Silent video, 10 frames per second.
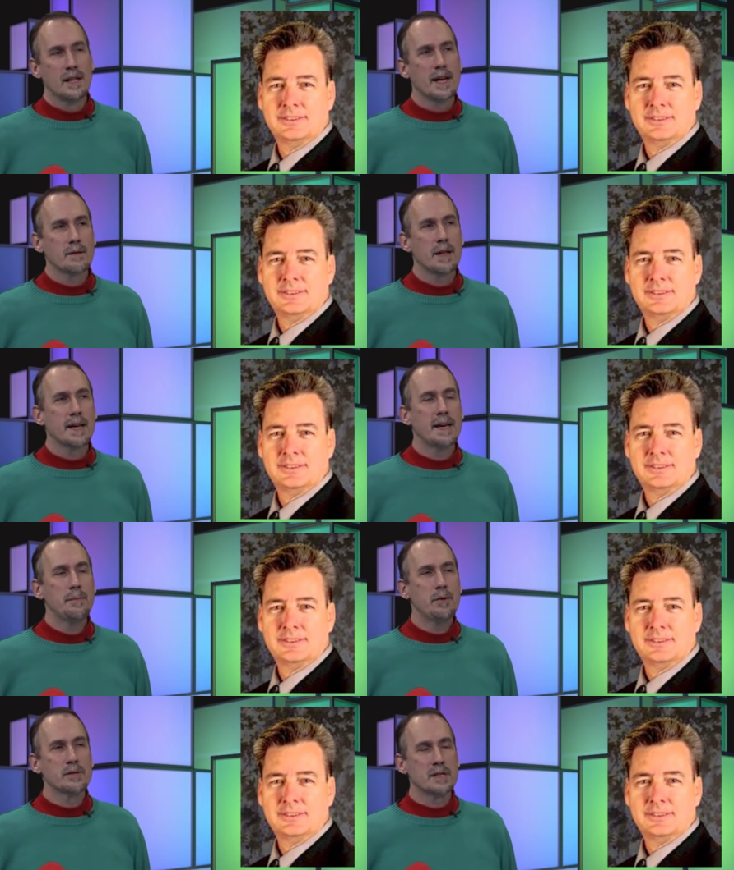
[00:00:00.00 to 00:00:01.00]
Speaker 1: like
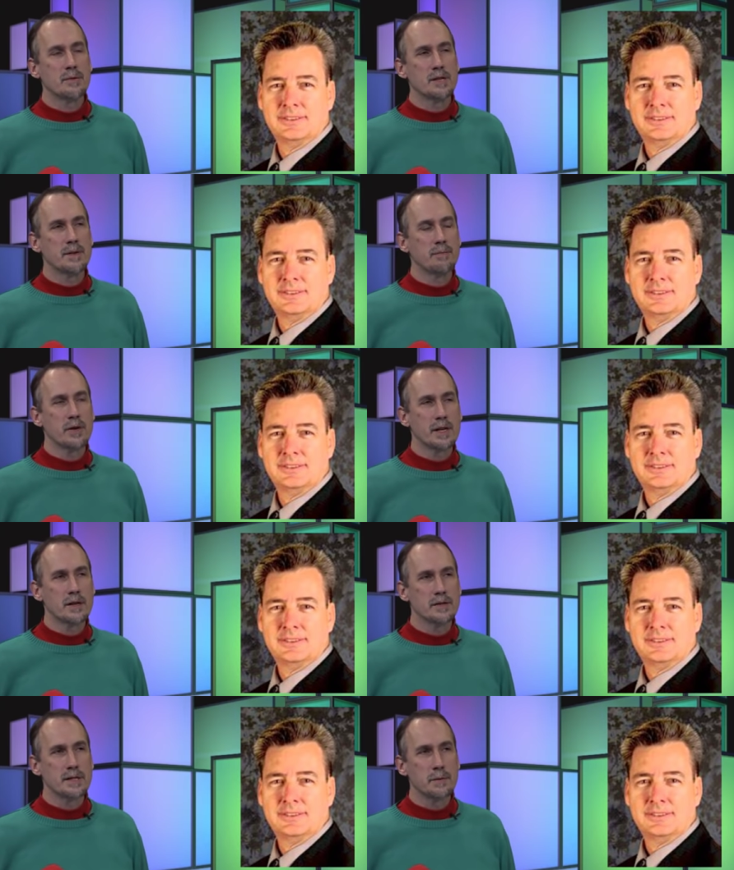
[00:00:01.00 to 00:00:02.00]
hippos are supposed to be pretty
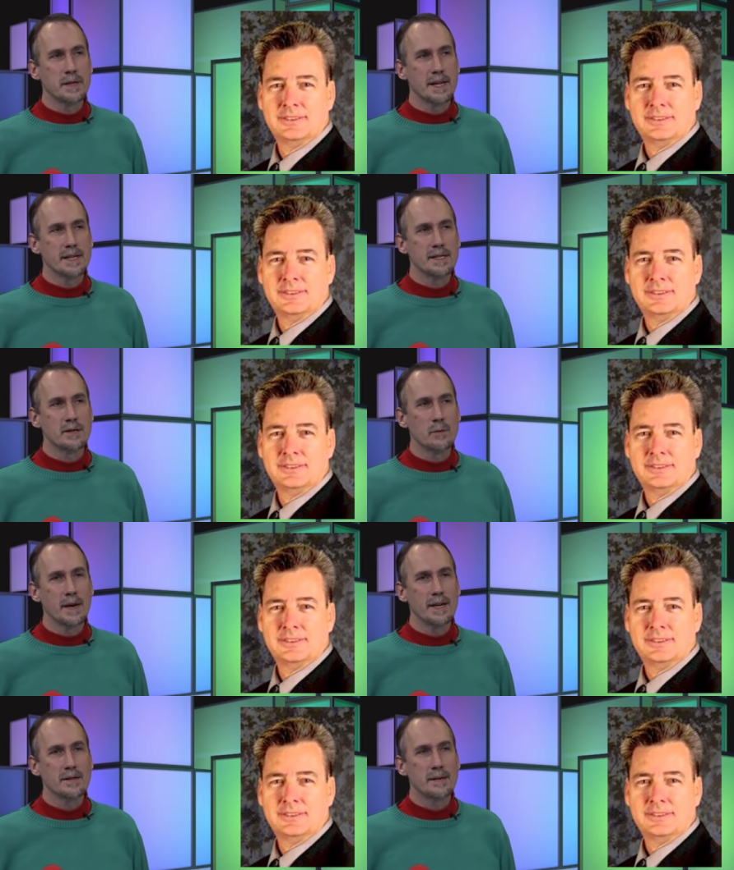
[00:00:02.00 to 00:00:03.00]
closely related to
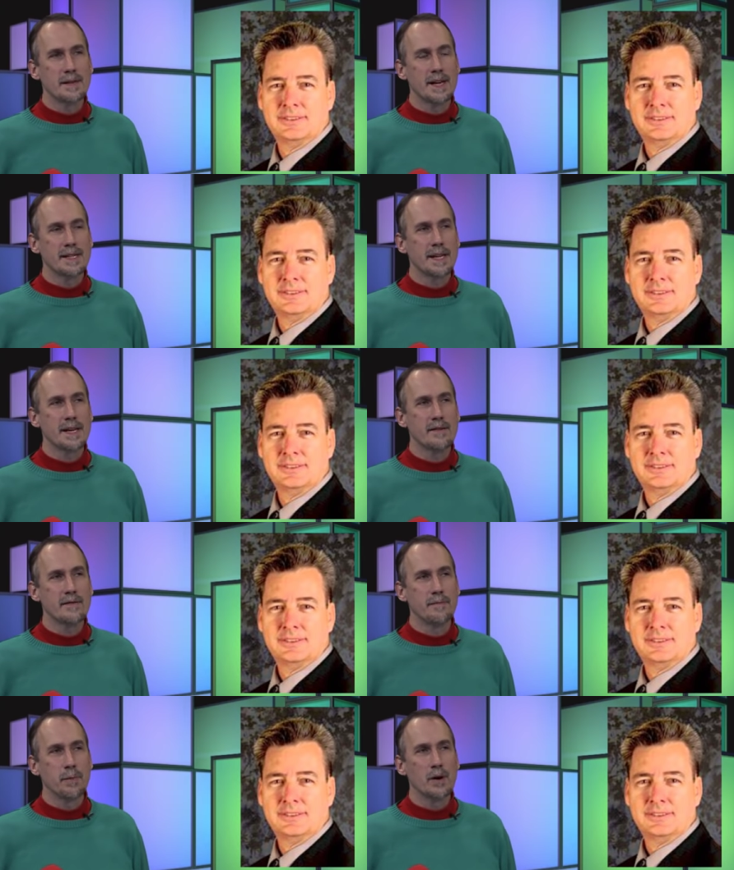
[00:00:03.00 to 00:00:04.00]
whales. I mean, like, they
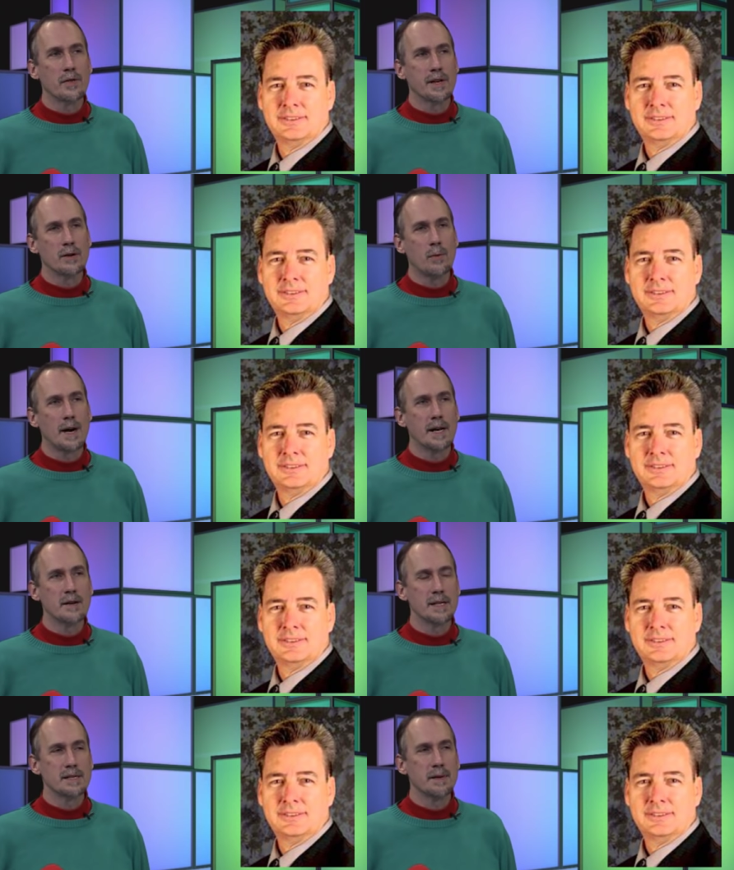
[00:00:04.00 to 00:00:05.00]
give birth
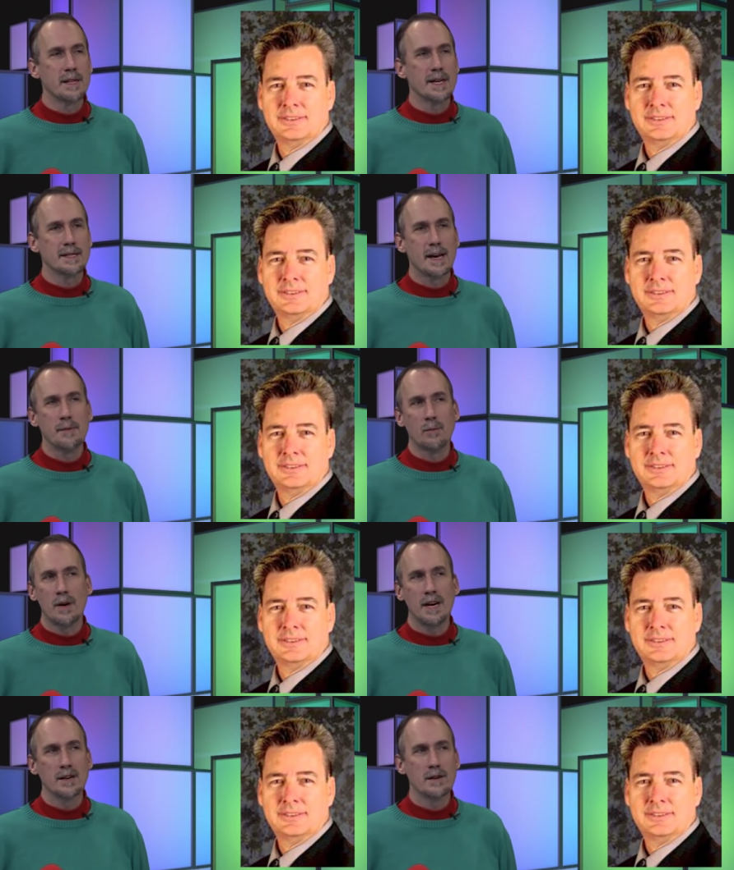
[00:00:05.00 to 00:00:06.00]
underwater and they spend a lot of time in
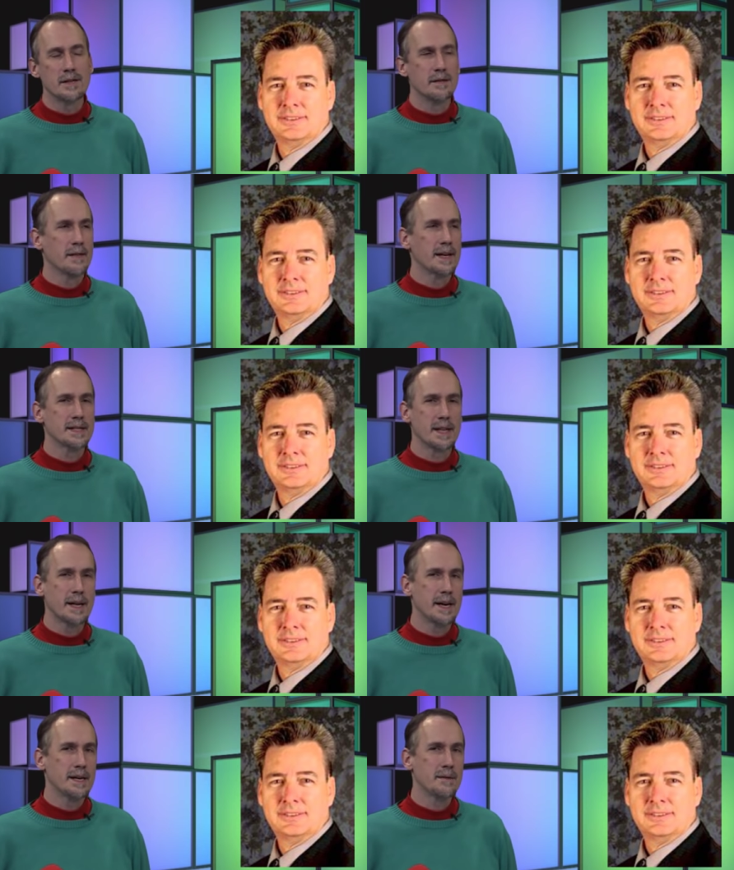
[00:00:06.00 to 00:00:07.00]
water and things like
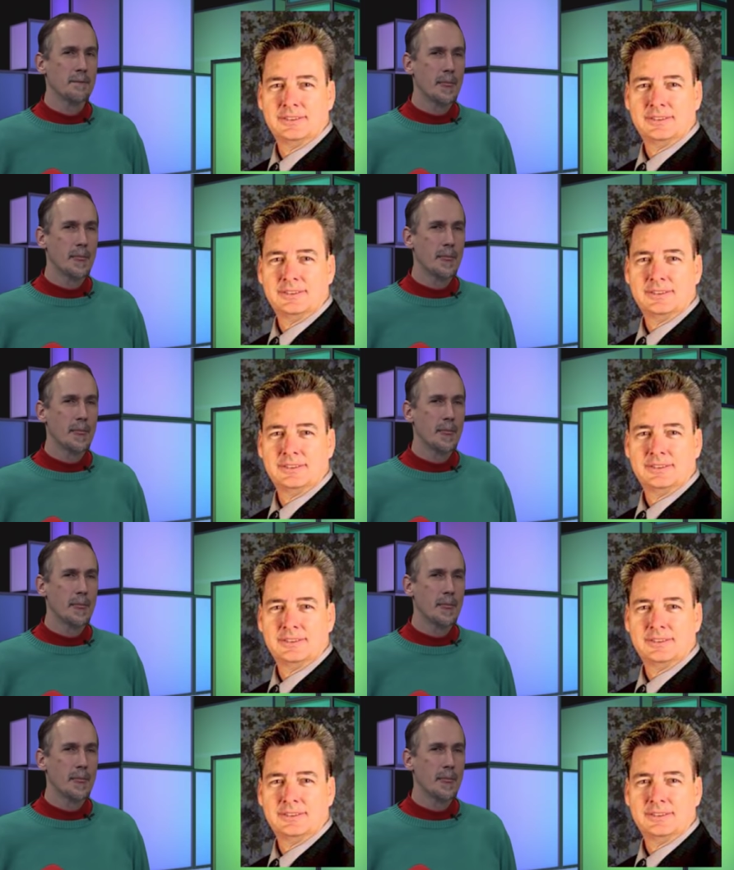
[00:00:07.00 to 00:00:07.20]
that.